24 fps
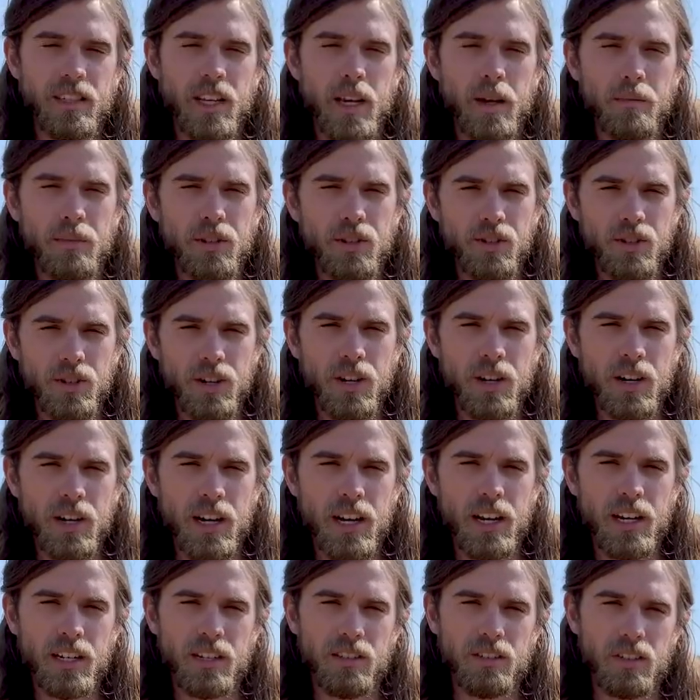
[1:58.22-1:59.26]
temperature
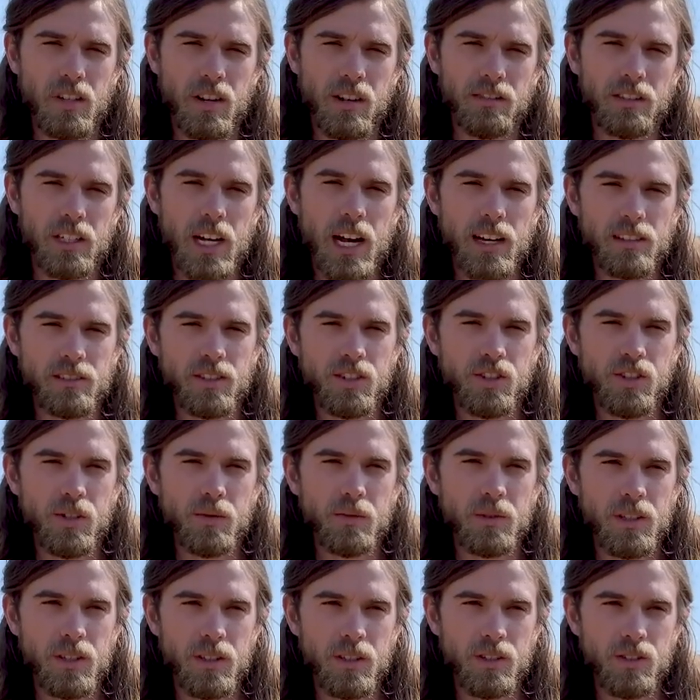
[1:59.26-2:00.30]
and dissolved oxygen
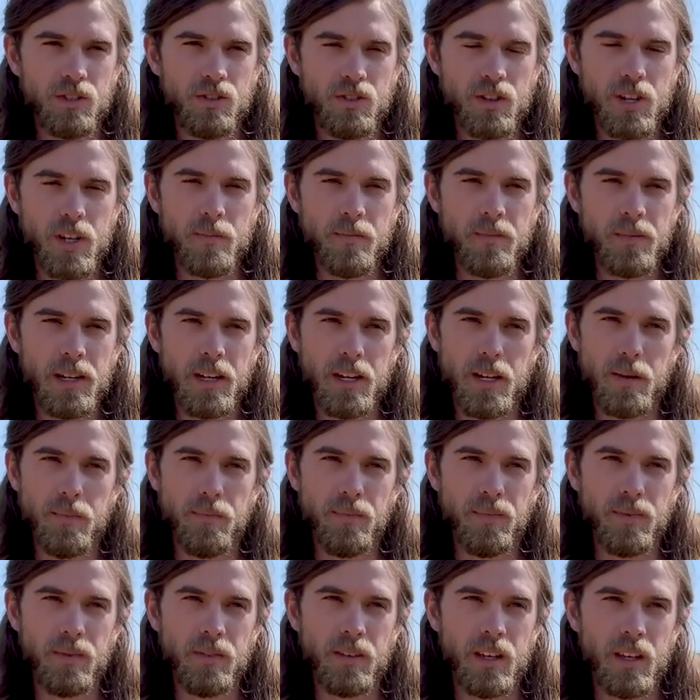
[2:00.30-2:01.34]
within the stream.
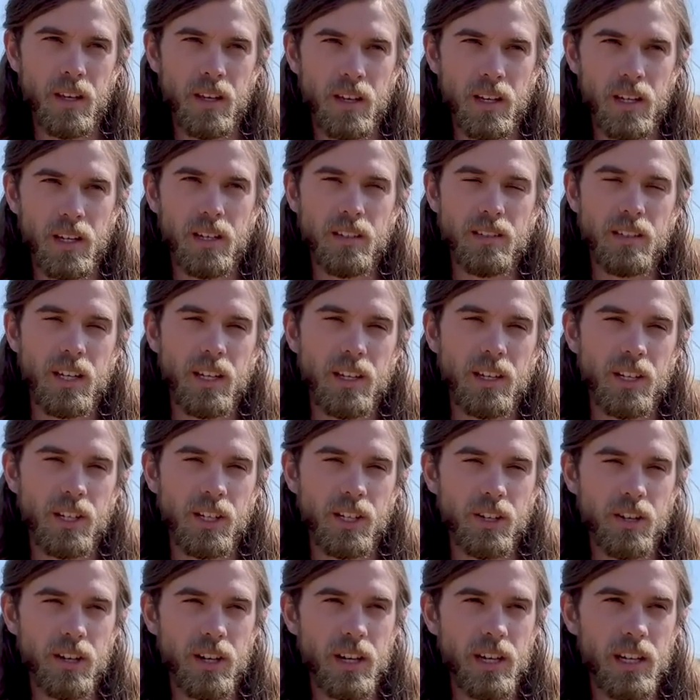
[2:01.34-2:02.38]
Um, East Canyon
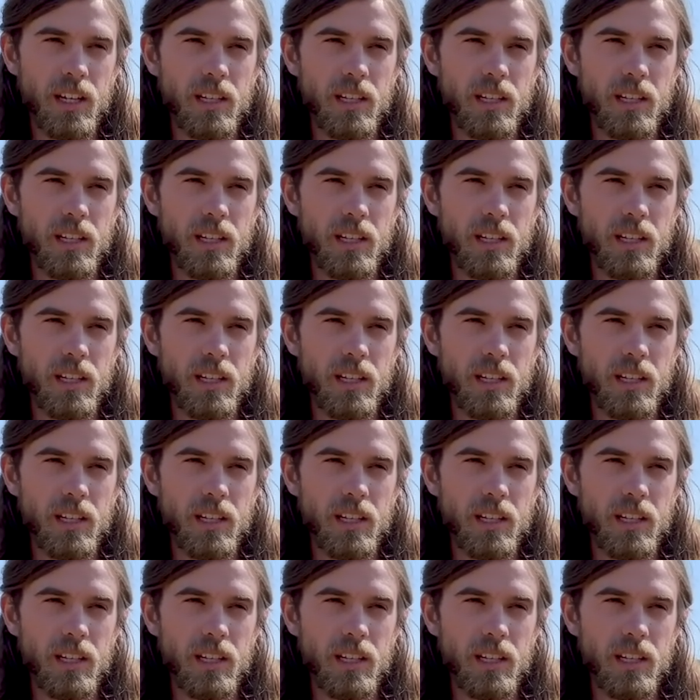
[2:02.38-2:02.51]
Creek